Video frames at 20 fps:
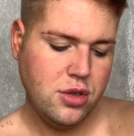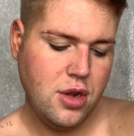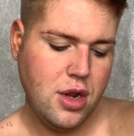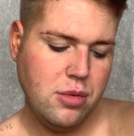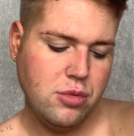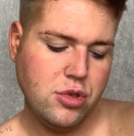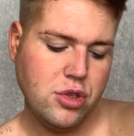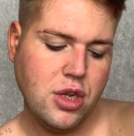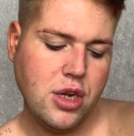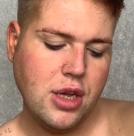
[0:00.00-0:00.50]
then I'm
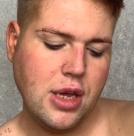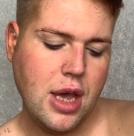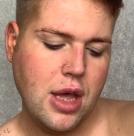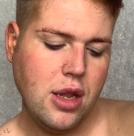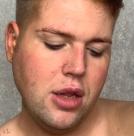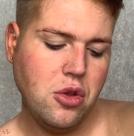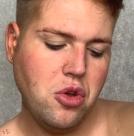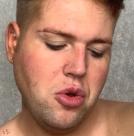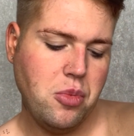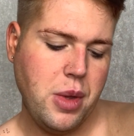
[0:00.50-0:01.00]
just going to get a
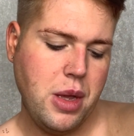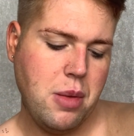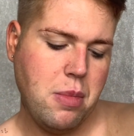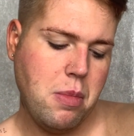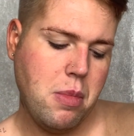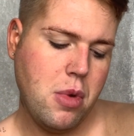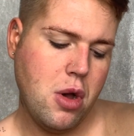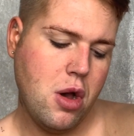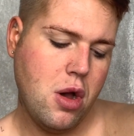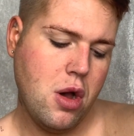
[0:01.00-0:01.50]
little bit
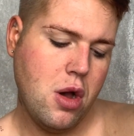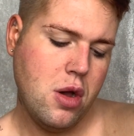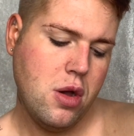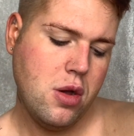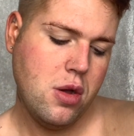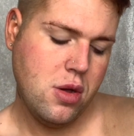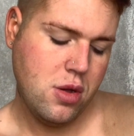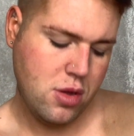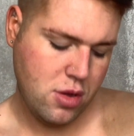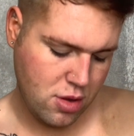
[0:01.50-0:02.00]
more,
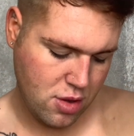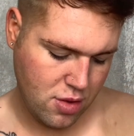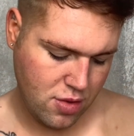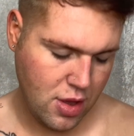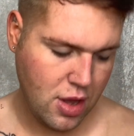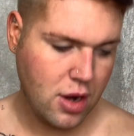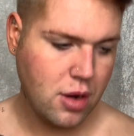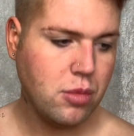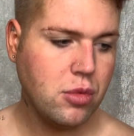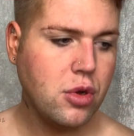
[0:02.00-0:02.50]
and
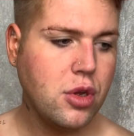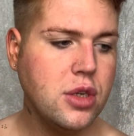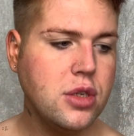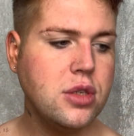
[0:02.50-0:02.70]
then I'm going to